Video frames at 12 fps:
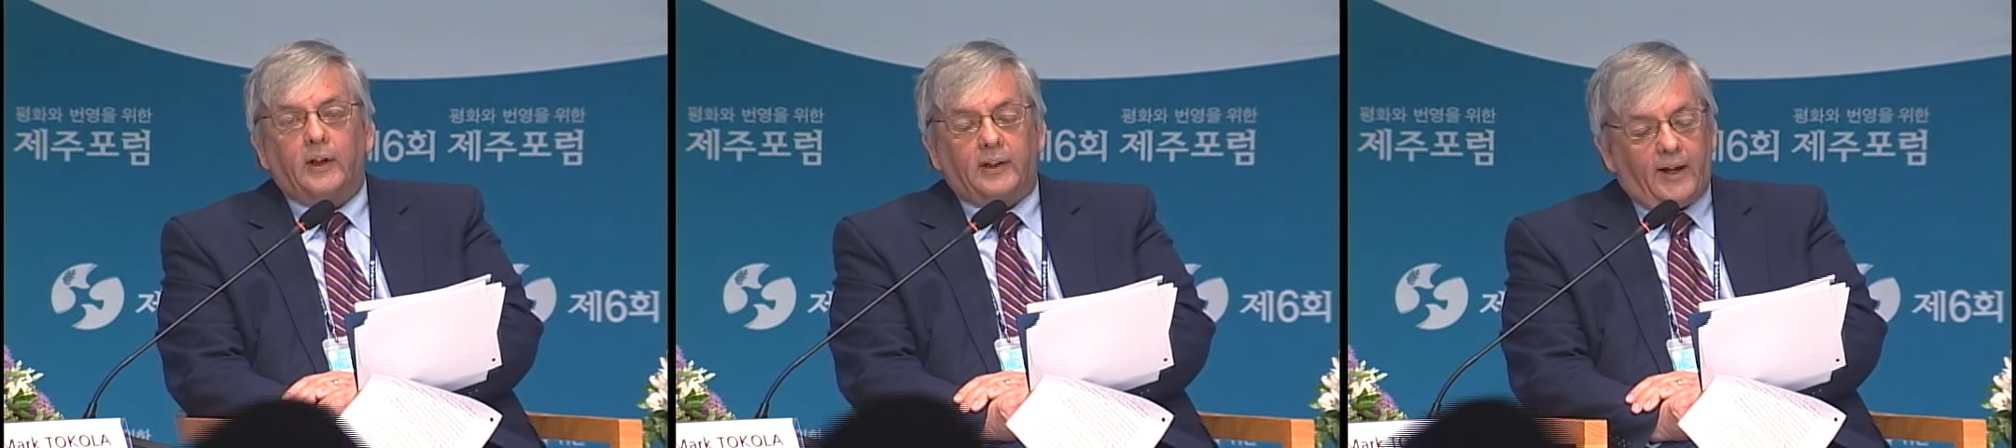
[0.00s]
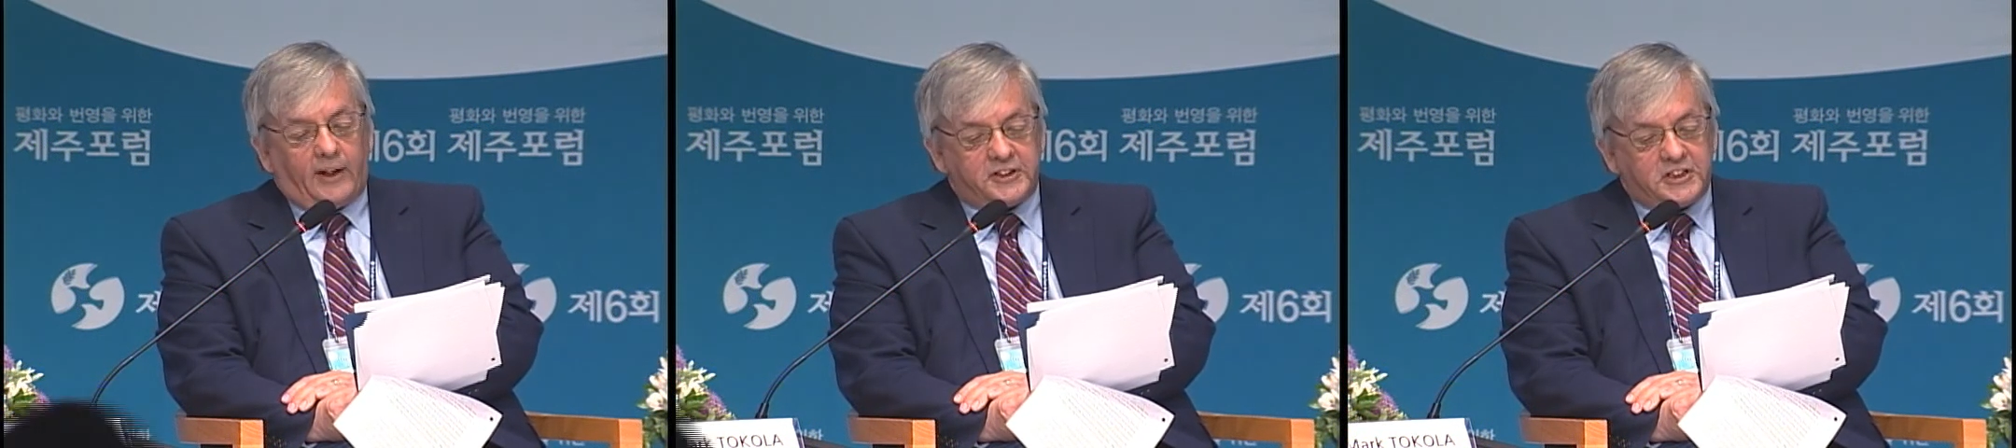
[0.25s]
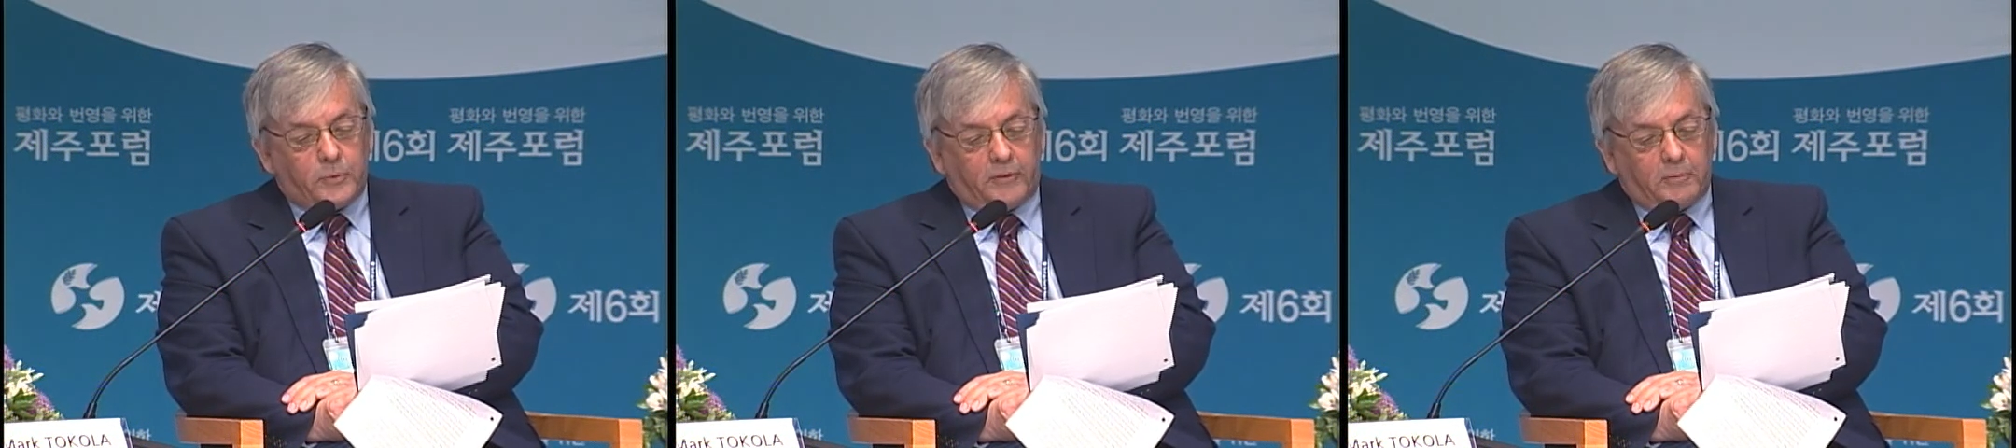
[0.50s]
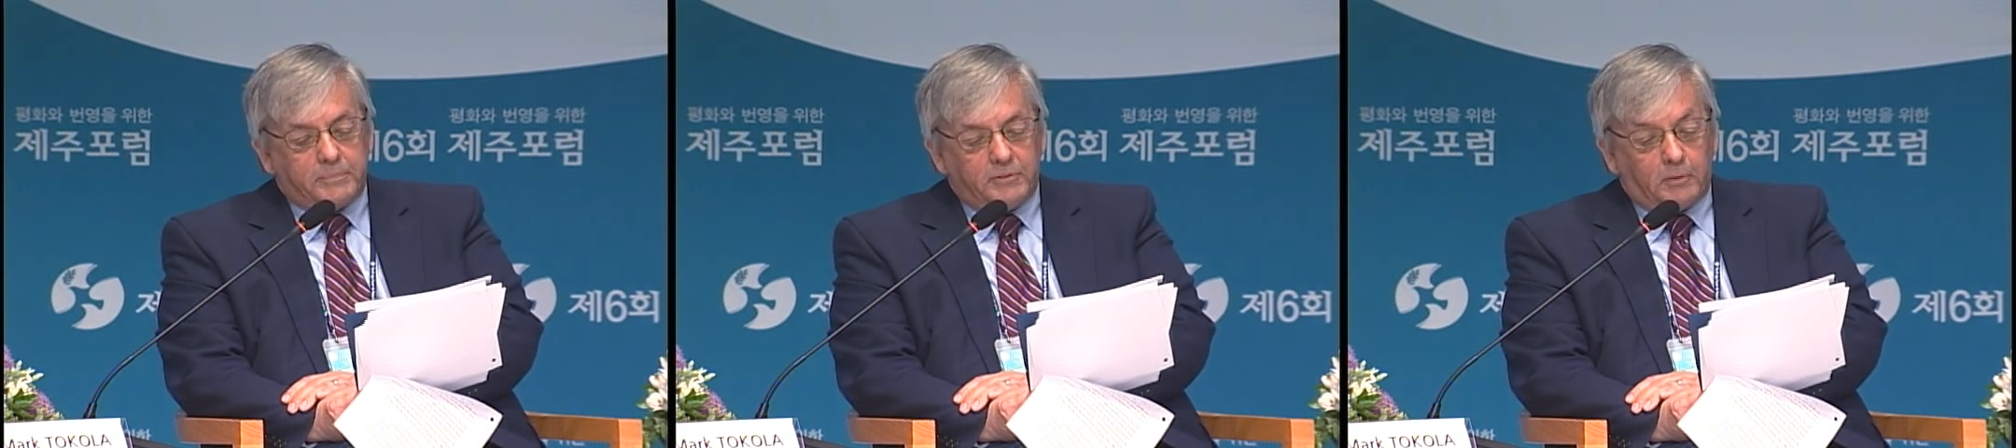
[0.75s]
alliance with
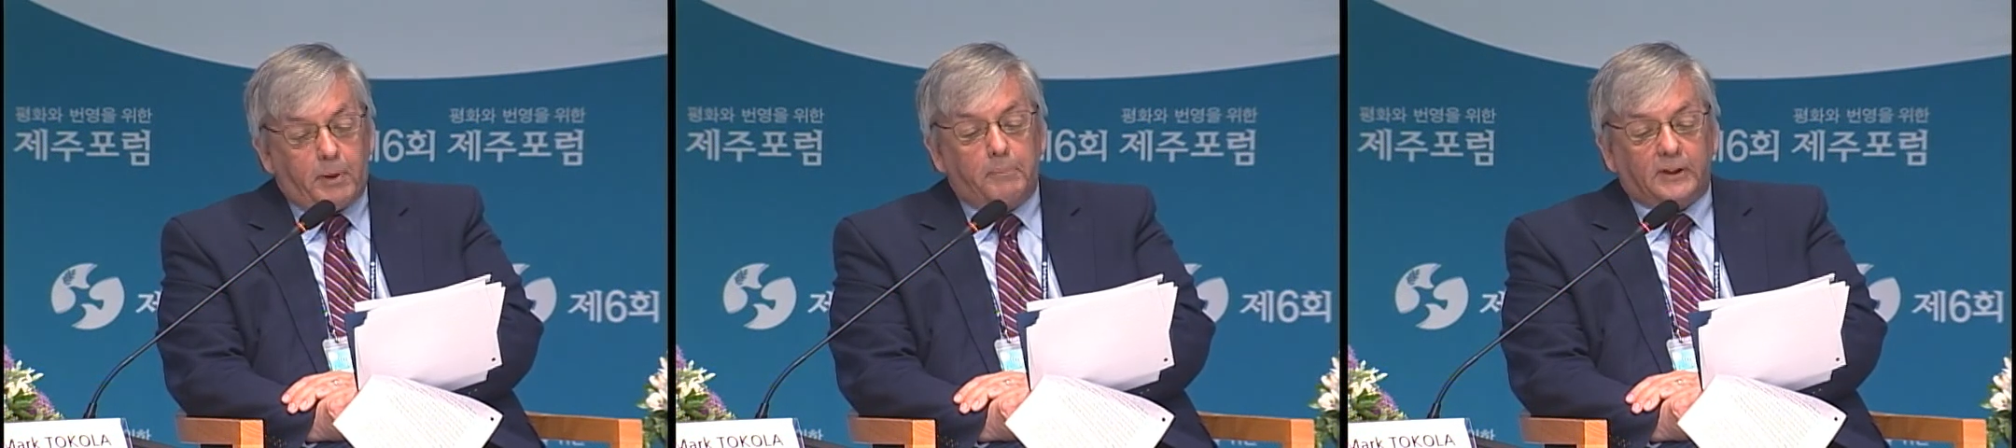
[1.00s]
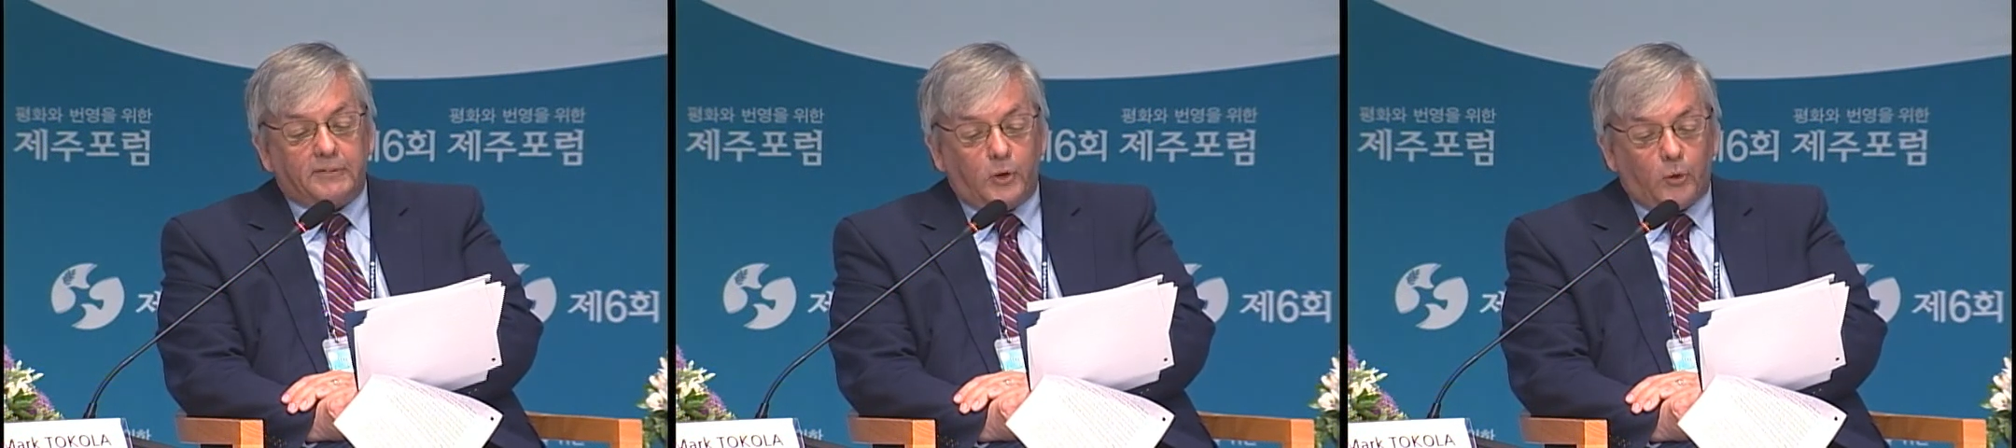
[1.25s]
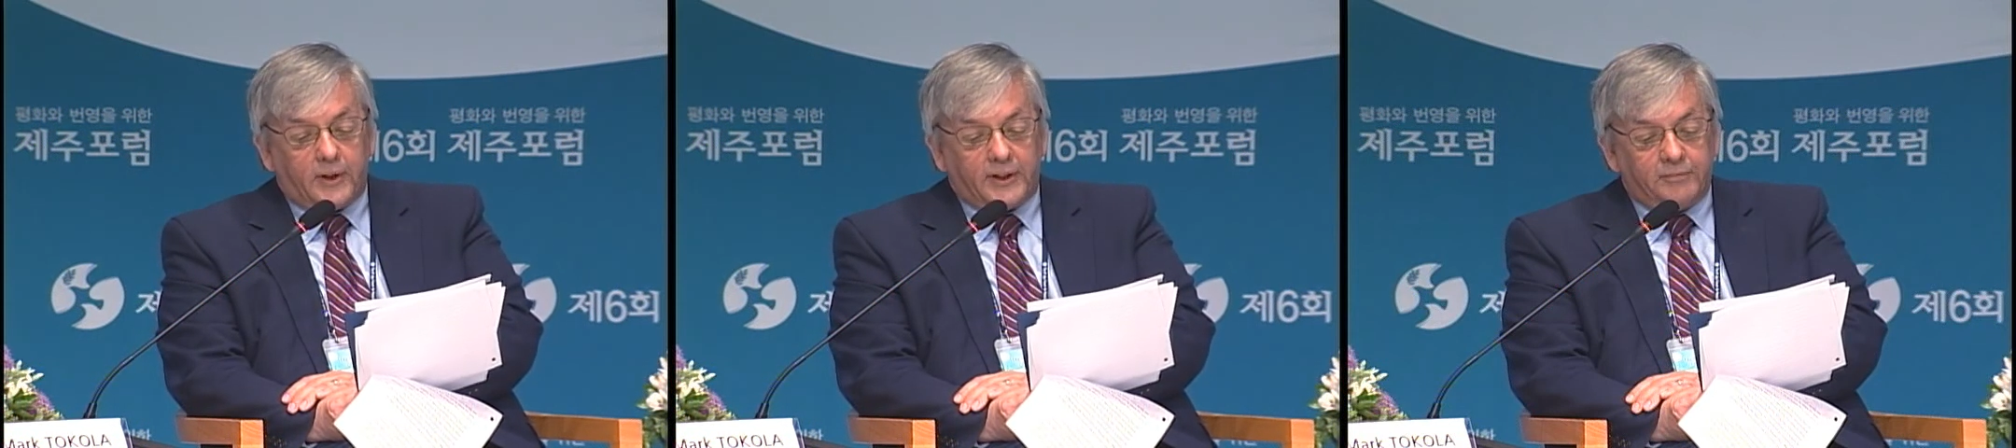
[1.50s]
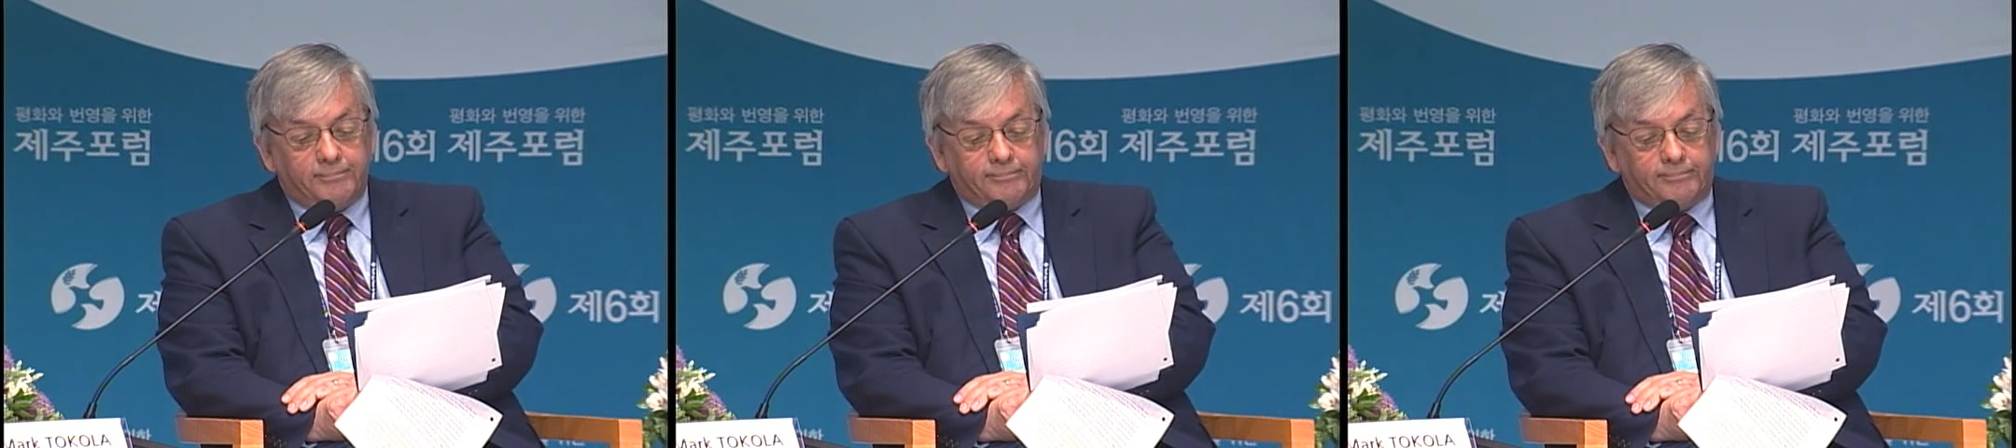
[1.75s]
the Republic of Korea,